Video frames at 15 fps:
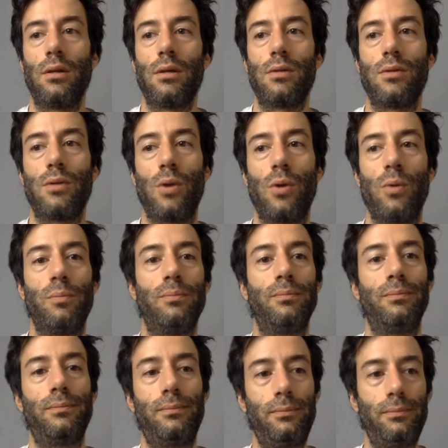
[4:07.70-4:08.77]
So
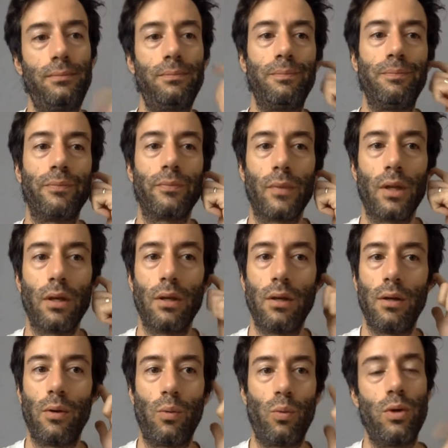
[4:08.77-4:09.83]

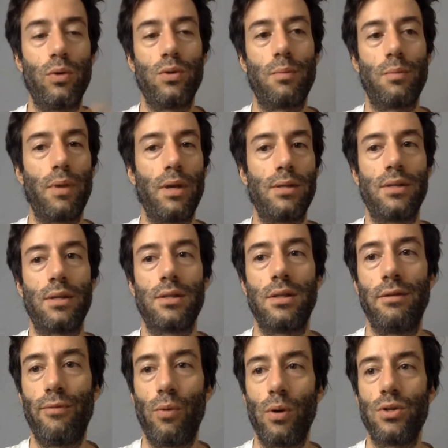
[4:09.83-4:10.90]
we're using
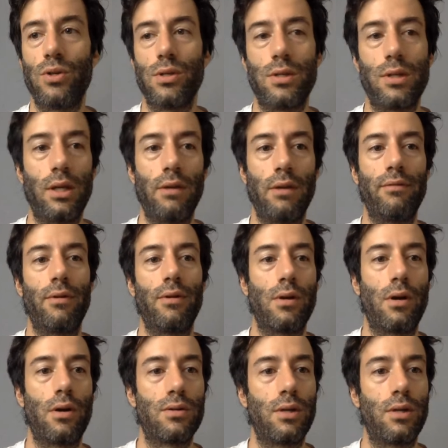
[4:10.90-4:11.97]
Base64 just to give
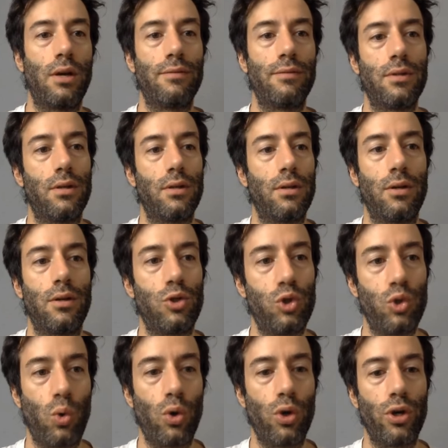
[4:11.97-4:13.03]
ourselves a
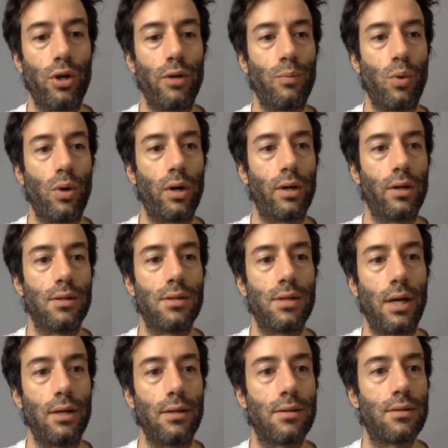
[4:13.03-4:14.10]
shorter, more
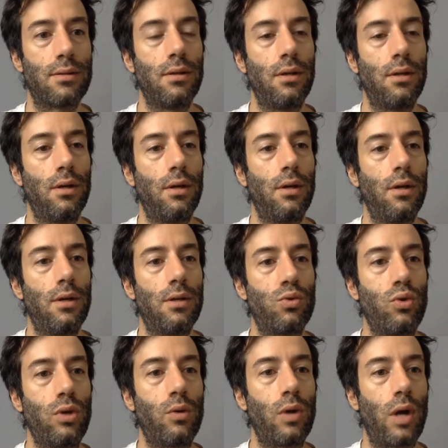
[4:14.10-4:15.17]
concise
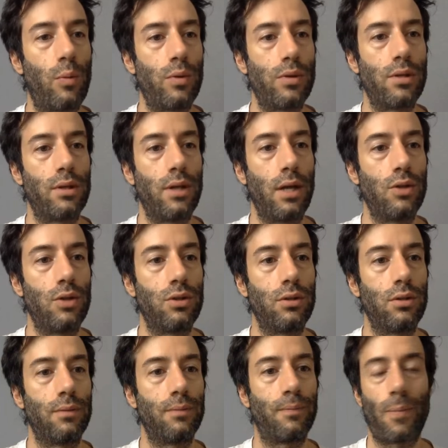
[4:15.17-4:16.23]
string
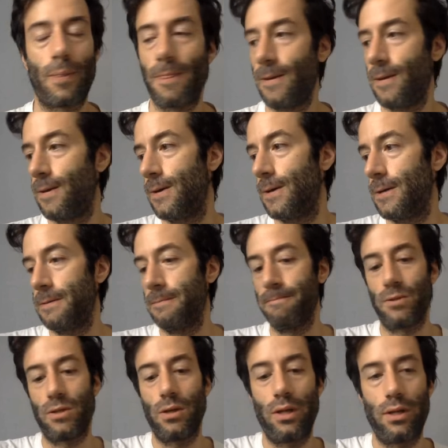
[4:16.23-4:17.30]
representation.
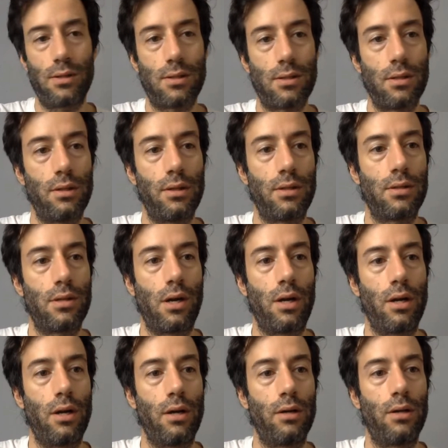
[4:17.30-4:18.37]
So let's start
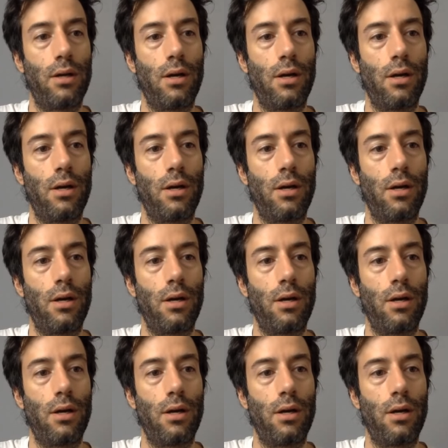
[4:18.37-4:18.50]
here.